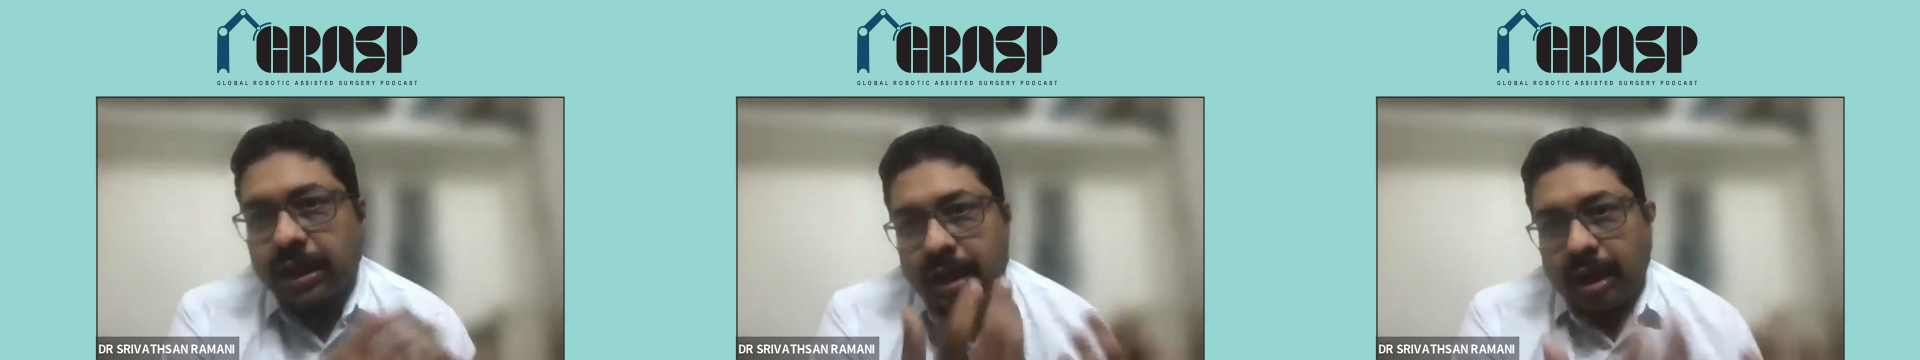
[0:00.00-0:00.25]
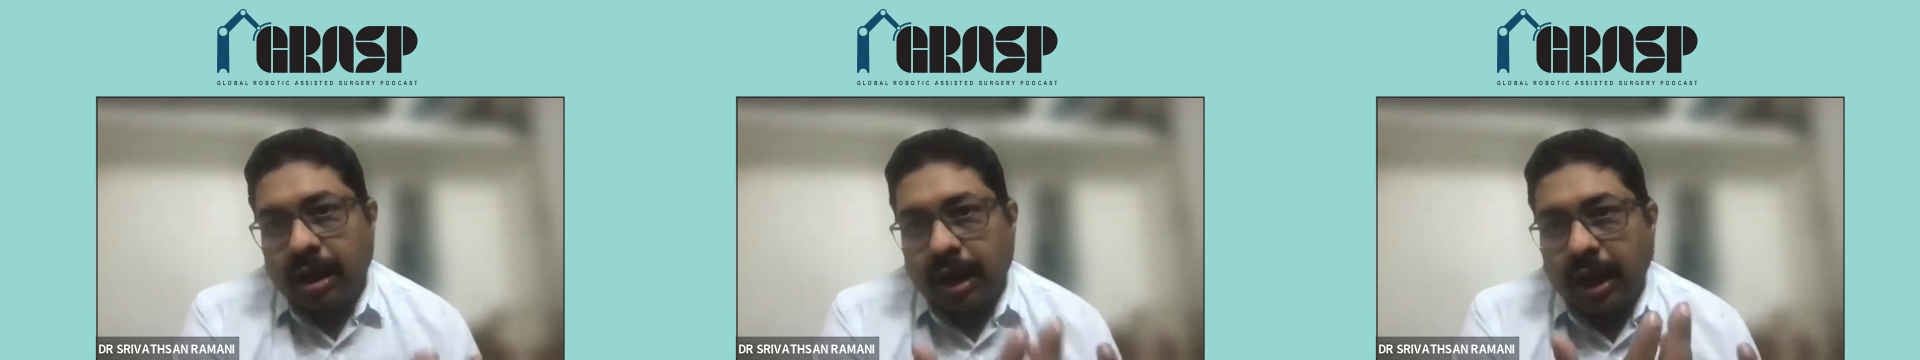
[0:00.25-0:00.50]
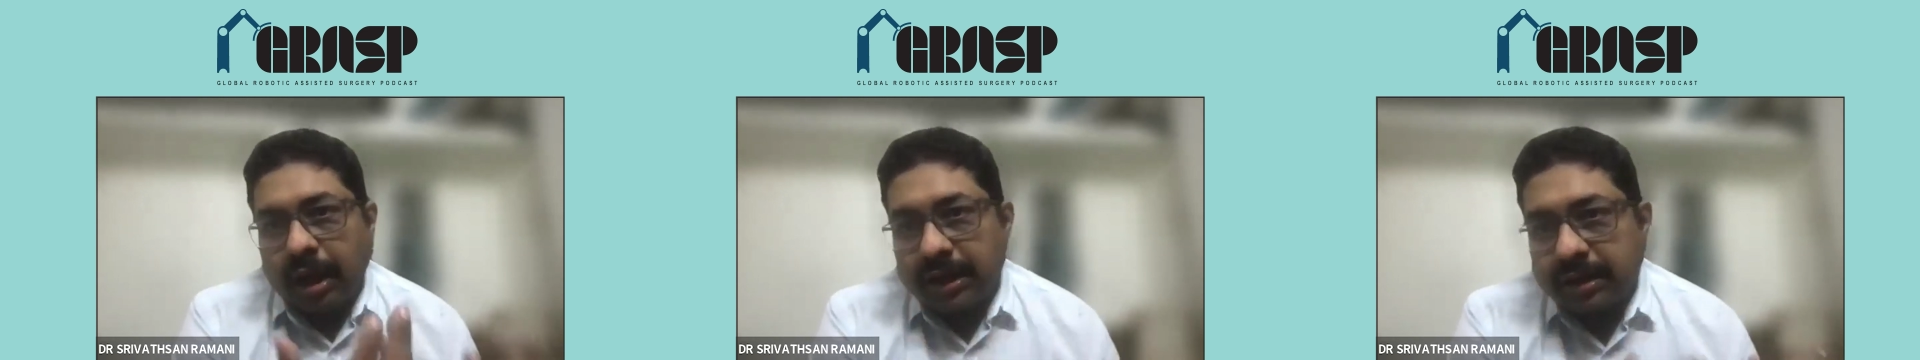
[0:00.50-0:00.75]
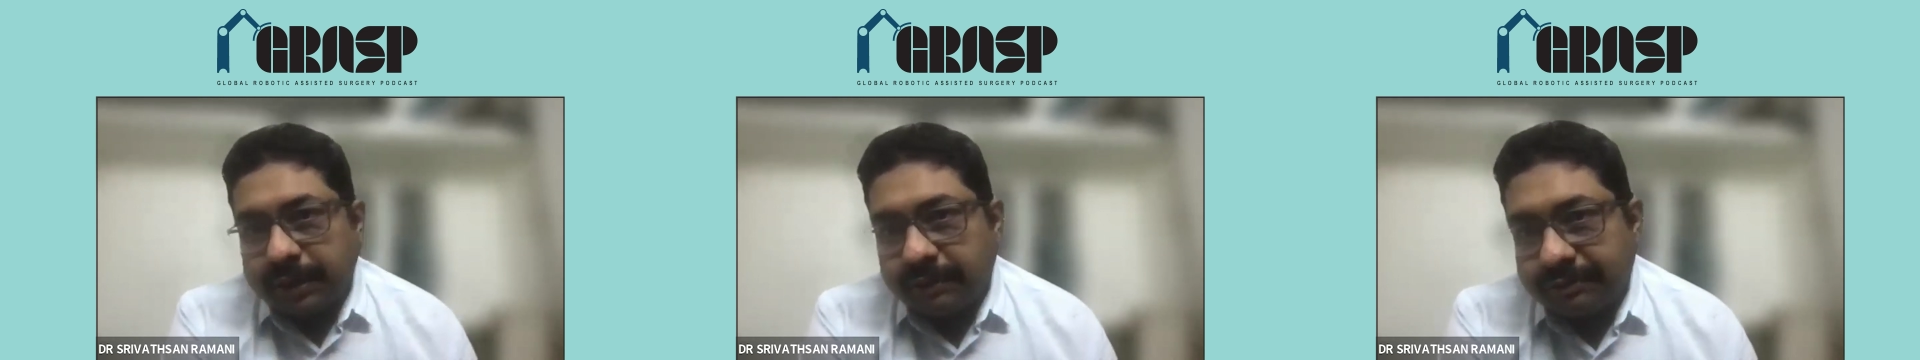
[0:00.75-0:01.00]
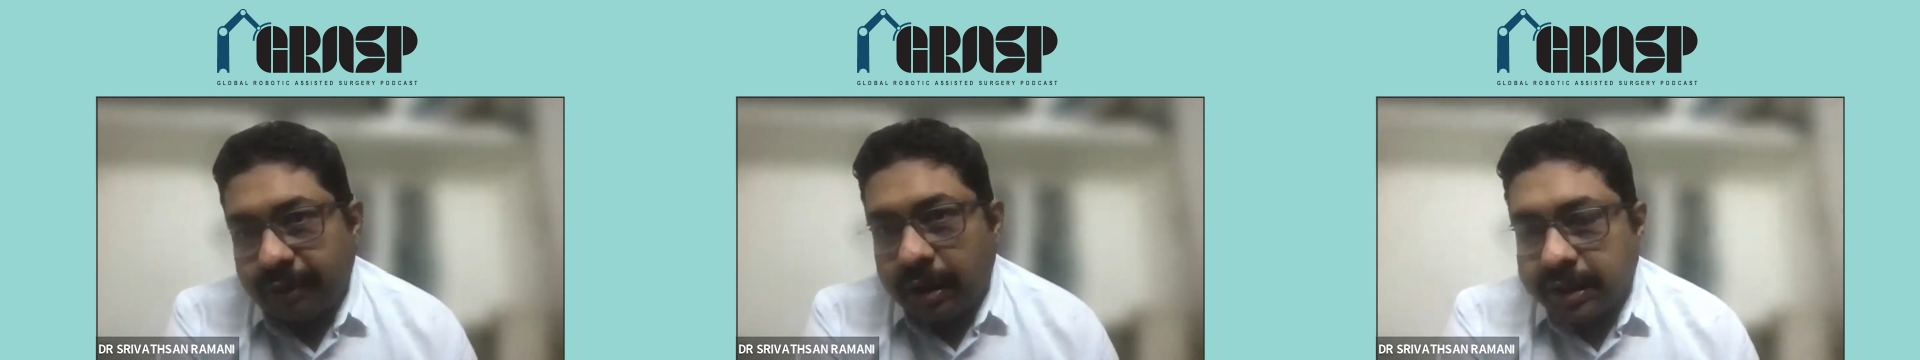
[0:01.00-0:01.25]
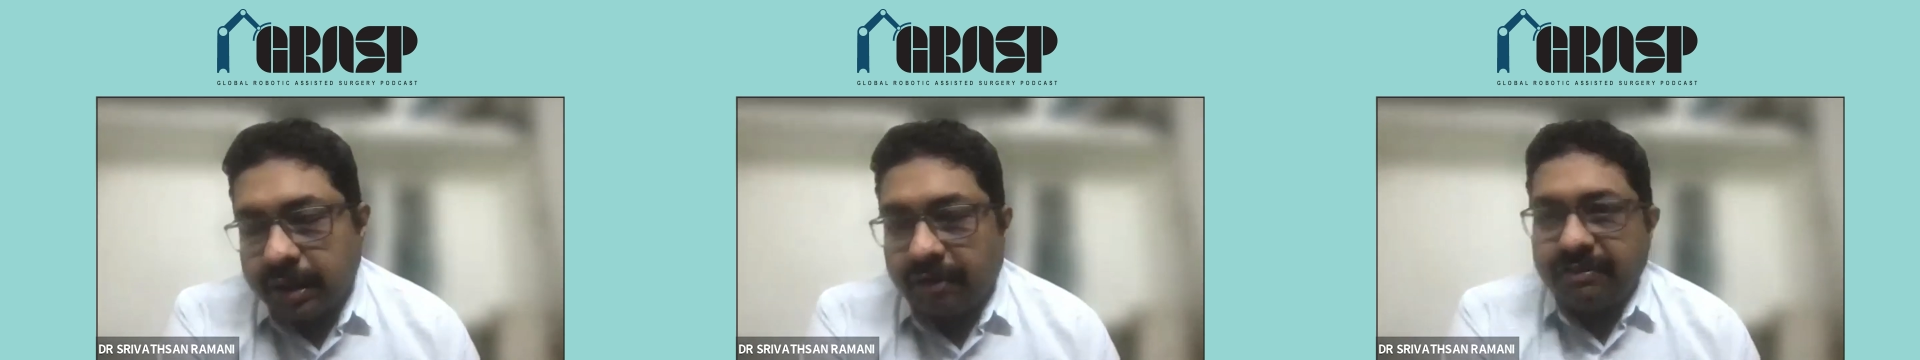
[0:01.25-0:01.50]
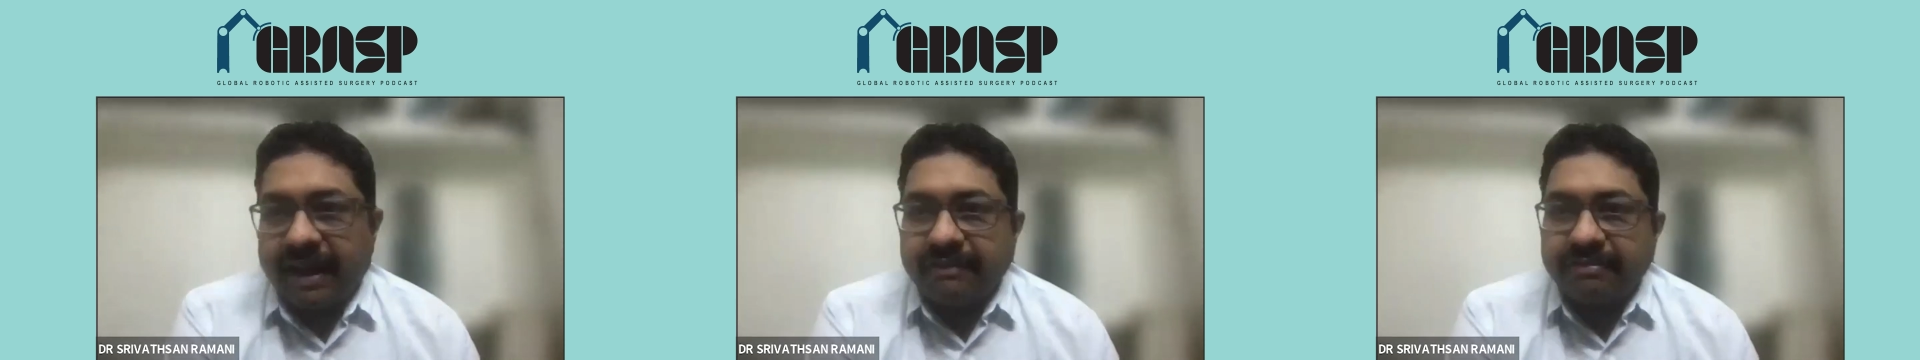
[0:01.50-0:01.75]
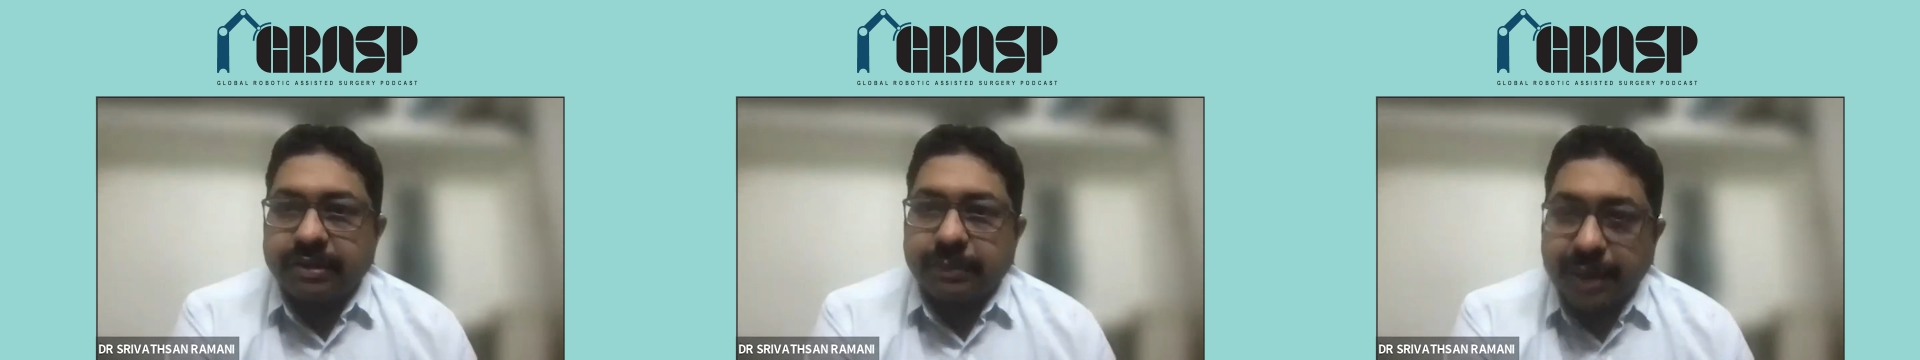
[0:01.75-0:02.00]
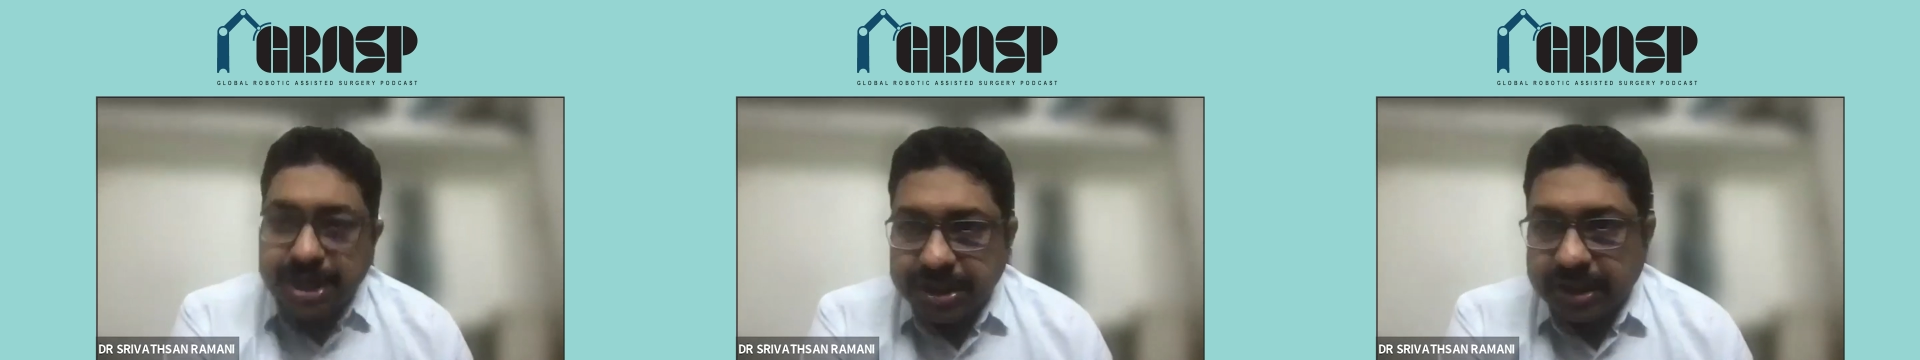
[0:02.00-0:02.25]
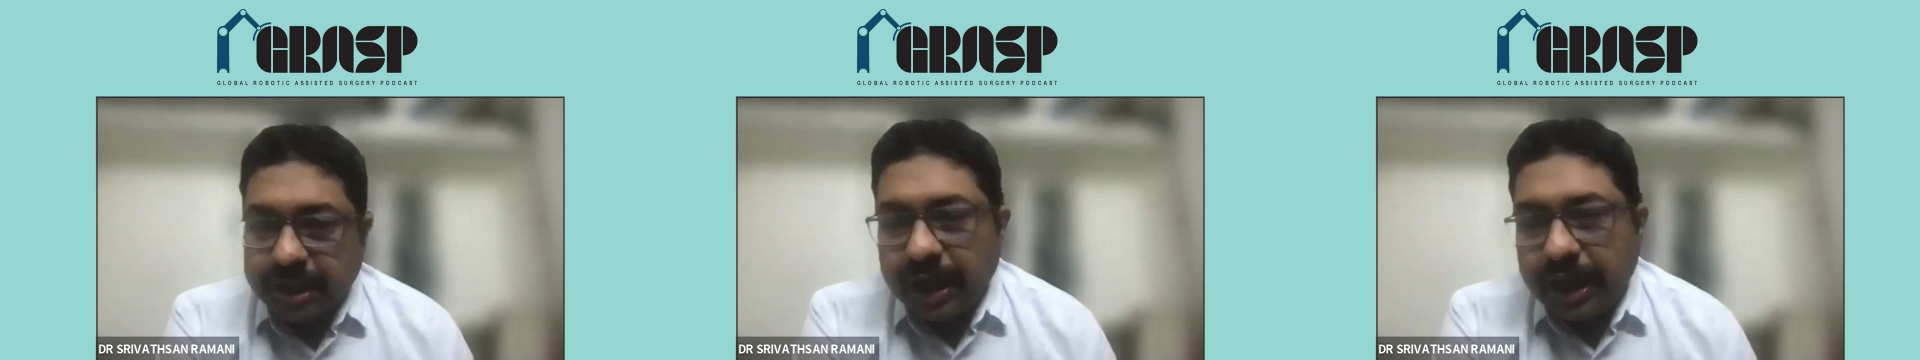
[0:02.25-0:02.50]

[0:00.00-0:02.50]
a little bit of quality of life for the patient.